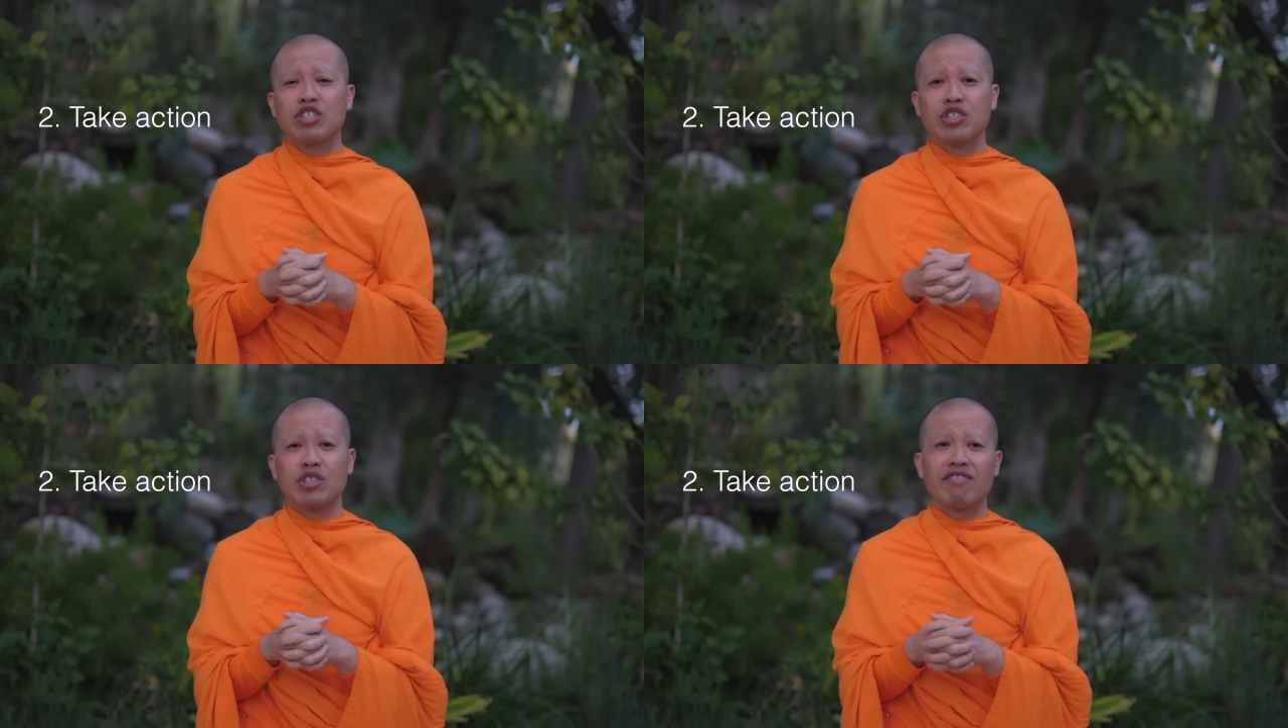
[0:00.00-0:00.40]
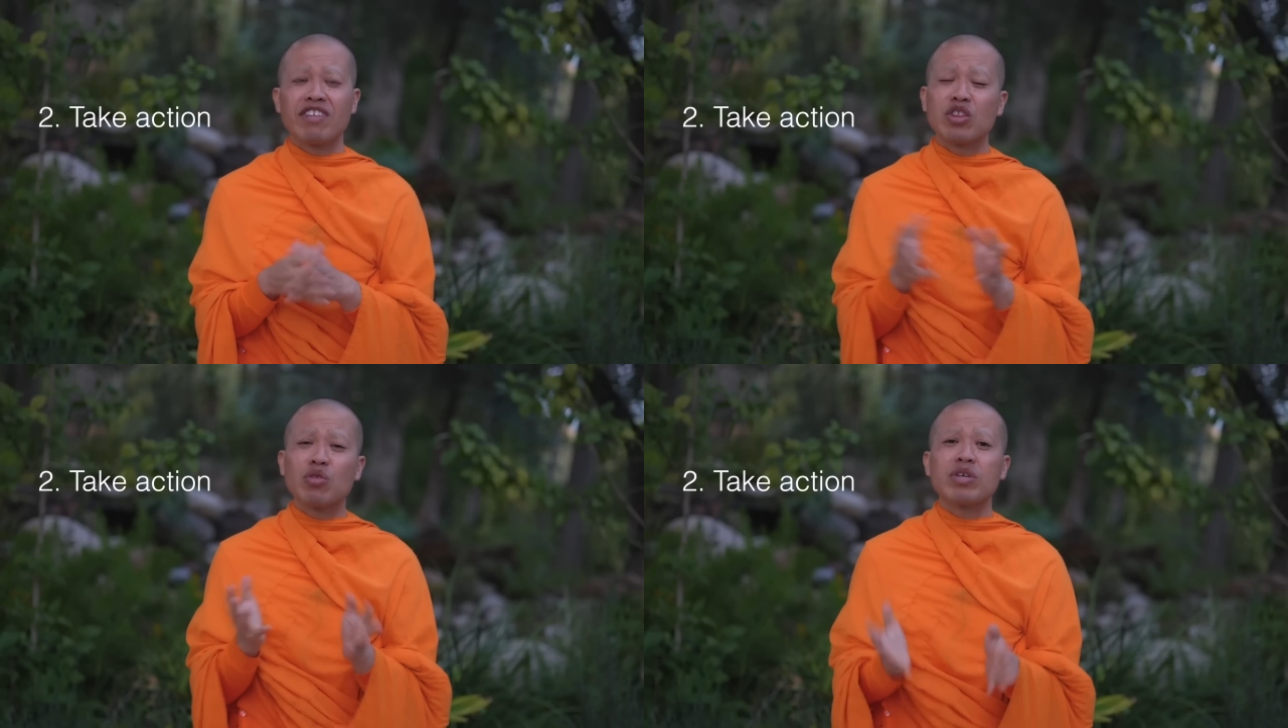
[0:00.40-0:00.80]
to you of
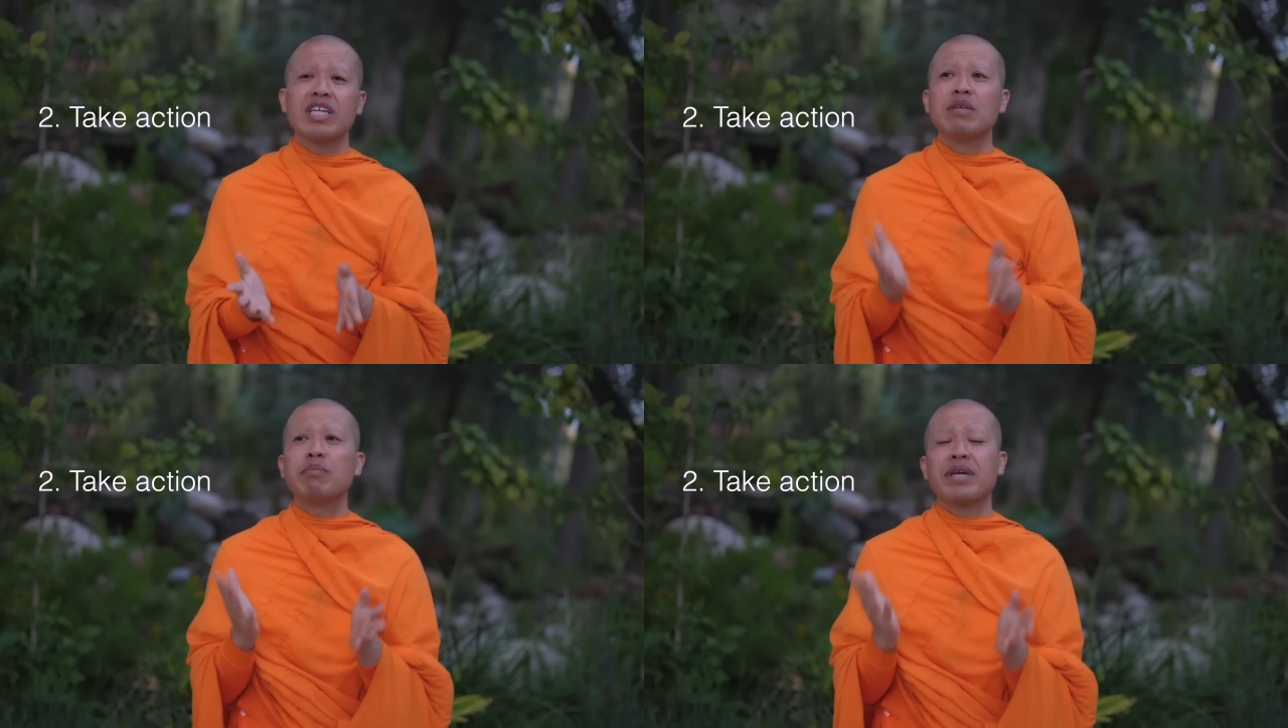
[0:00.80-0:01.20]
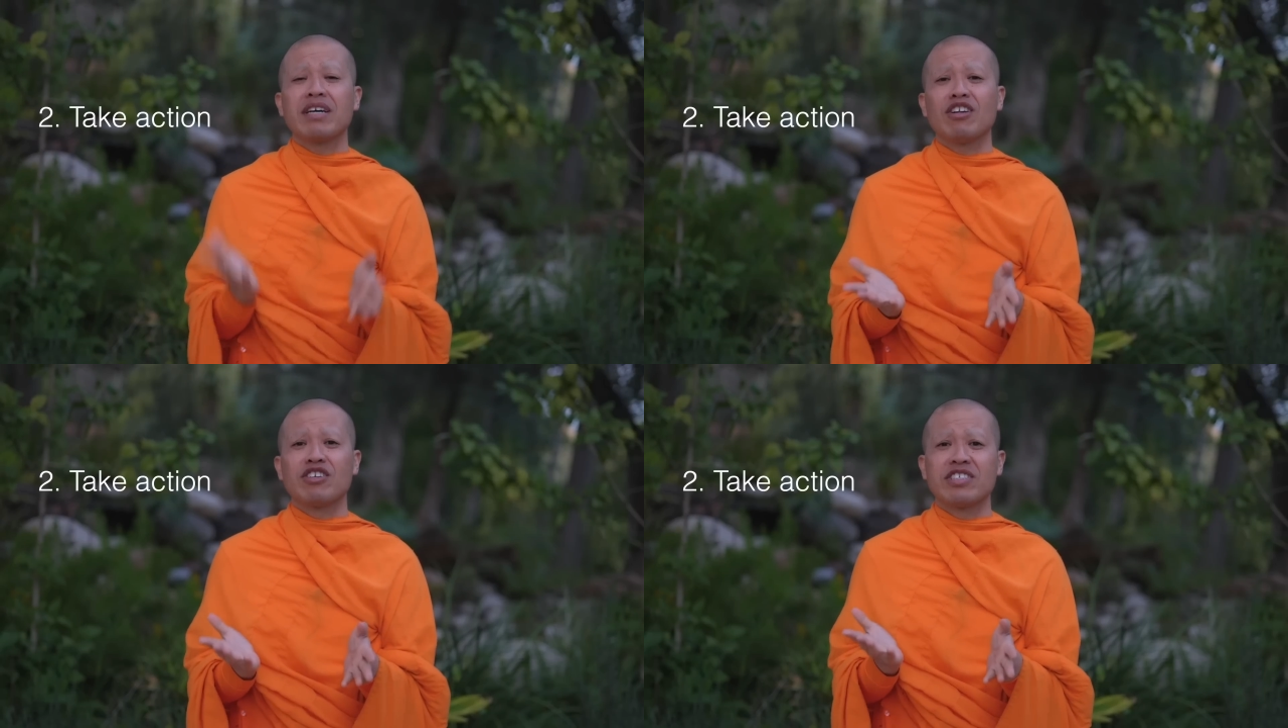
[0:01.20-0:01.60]
the three
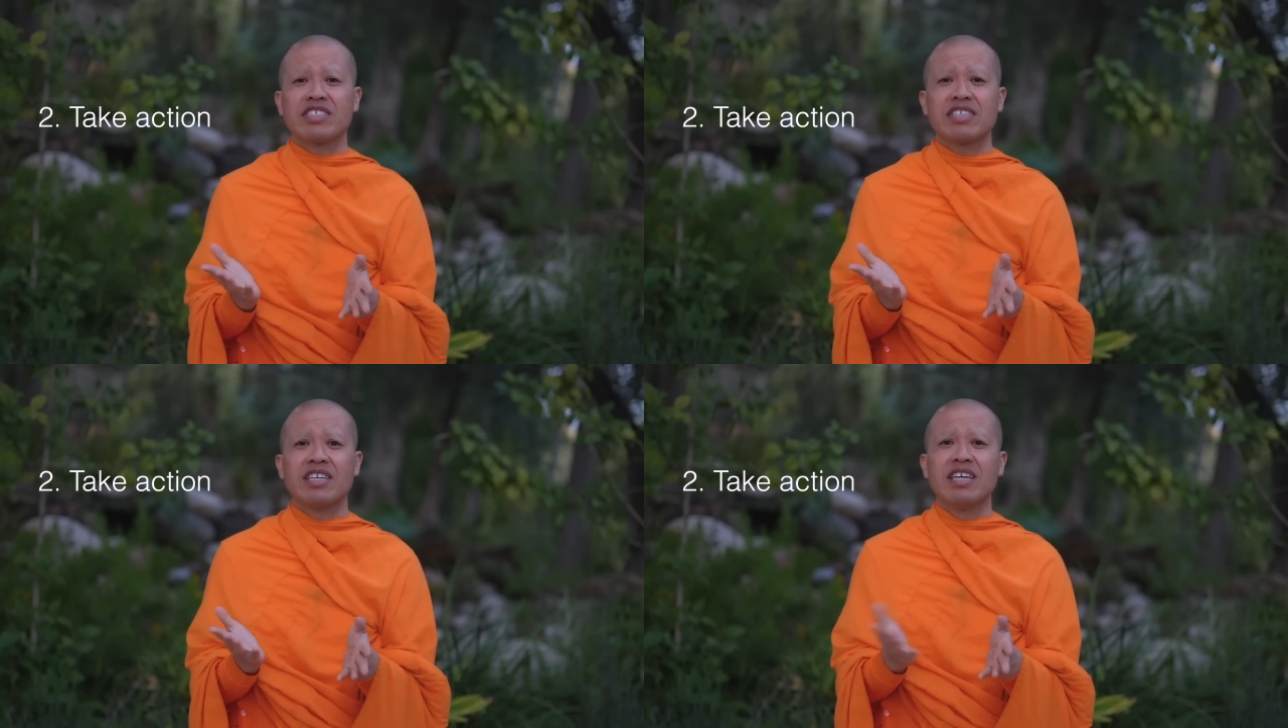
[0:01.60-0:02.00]
pillars.